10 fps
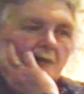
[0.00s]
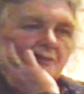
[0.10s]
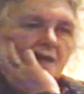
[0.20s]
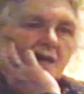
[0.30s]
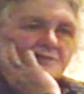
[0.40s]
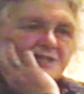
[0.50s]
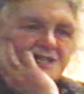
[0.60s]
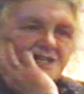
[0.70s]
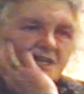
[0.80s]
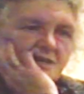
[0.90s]
And they have
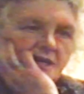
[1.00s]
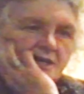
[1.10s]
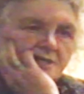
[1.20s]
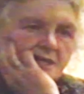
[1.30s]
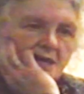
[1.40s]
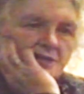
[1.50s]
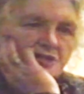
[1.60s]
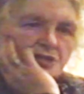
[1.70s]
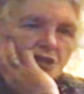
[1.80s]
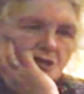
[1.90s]
seen it
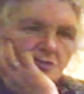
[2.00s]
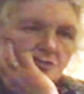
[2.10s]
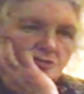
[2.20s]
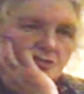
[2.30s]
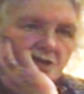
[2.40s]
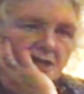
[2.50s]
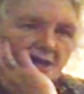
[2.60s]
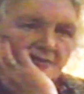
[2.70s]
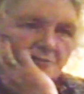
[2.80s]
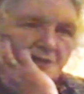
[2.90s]
and know they
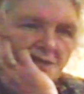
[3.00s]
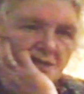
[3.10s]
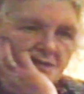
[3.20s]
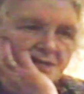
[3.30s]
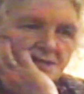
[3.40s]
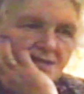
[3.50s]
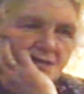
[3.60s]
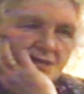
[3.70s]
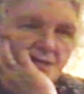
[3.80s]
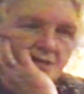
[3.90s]
have been
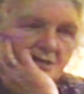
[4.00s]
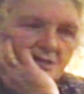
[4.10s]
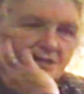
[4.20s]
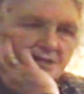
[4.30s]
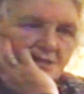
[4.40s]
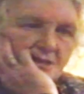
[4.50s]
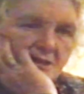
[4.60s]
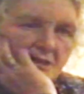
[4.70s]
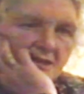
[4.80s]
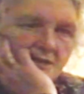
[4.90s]
seeing it.